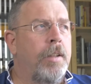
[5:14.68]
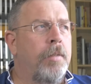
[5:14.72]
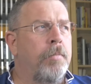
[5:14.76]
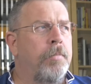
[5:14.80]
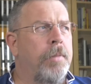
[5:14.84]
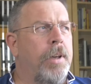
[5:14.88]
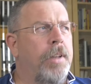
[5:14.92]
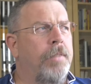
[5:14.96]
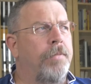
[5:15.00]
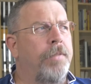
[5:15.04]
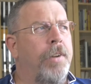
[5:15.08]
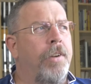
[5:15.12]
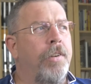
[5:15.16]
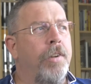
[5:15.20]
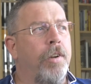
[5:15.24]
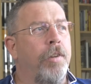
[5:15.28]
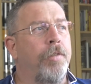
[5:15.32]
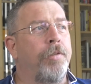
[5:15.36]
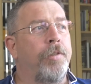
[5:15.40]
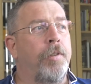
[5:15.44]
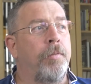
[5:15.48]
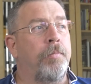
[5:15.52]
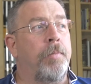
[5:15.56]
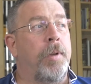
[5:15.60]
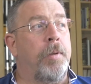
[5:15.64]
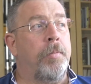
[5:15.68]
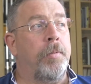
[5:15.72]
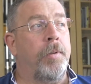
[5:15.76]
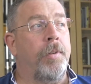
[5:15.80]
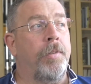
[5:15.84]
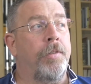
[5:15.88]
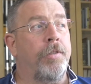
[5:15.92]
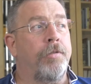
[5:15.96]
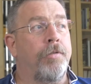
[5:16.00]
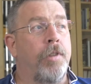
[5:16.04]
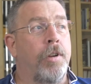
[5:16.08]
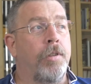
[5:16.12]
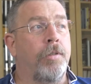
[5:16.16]
But very often people
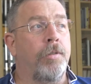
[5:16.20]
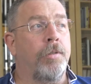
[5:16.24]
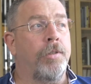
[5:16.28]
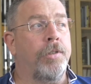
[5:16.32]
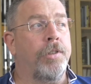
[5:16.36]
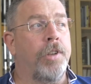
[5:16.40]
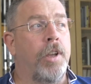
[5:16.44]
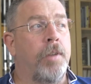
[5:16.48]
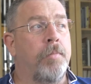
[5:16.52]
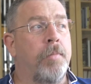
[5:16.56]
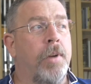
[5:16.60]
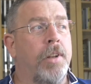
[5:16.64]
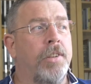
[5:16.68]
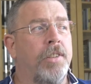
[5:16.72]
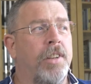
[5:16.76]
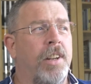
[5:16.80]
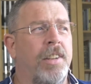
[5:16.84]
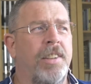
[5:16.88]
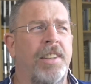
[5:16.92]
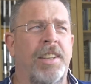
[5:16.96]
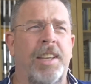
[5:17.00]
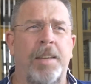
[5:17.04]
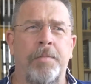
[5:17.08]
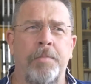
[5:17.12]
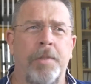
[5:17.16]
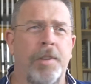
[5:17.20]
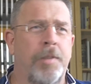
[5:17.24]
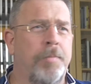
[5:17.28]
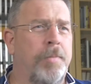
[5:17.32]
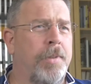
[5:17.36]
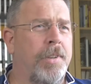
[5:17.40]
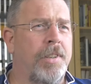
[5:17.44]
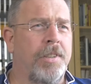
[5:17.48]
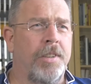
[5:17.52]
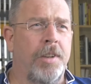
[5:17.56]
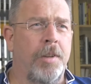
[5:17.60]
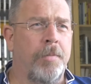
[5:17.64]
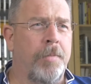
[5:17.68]
have struggled so much, and I think it must be
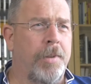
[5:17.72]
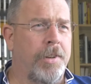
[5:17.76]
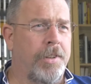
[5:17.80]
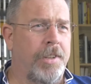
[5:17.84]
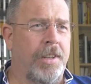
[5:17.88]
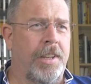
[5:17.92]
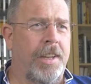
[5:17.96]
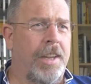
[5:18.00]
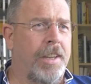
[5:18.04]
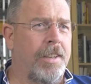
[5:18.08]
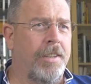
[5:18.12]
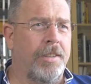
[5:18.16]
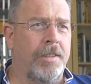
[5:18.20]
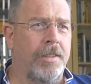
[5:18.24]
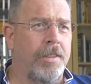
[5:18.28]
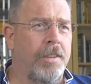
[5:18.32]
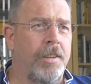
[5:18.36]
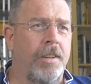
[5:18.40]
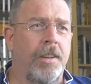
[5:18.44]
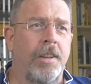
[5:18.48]
so much the case